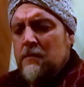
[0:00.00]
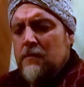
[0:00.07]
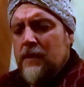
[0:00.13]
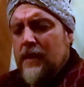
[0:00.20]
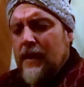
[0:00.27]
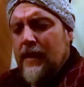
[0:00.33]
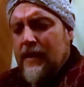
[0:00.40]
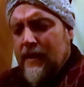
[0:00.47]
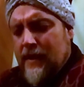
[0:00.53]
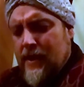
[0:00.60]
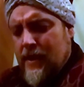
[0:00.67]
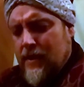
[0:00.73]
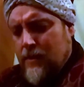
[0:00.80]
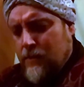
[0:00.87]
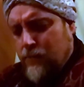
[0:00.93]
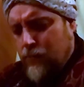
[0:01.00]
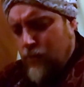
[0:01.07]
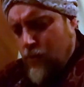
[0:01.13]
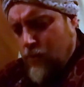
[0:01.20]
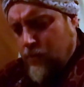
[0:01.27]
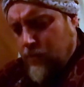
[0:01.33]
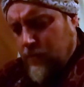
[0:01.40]
But I cannot
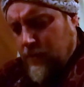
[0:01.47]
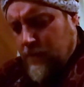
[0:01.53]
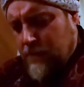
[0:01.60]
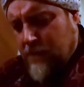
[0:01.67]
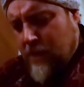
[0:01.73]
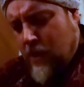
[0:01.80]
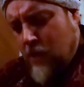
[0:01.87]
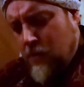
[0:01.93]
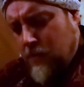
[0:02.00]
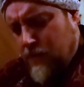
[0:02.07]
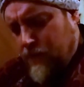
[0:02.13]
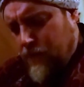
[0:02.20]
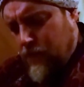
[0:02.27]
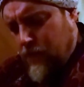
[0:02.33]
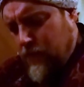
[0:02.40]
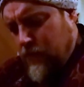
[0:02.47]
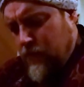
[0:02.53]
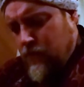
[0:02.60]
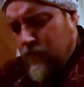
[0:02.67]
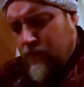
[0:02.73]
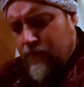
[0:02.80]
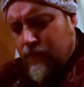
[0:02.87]
appropriately bow before
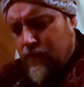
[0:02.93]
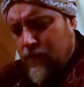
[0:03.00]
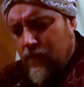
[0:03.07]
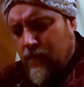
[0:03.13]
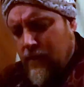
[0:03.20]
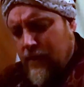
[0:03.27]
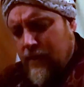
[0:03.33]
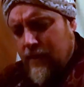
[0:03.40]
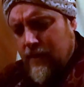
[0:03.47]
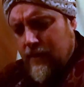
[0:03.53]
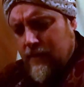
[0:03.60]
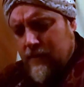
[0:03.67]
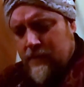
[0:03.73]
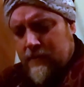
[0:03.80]
you, for I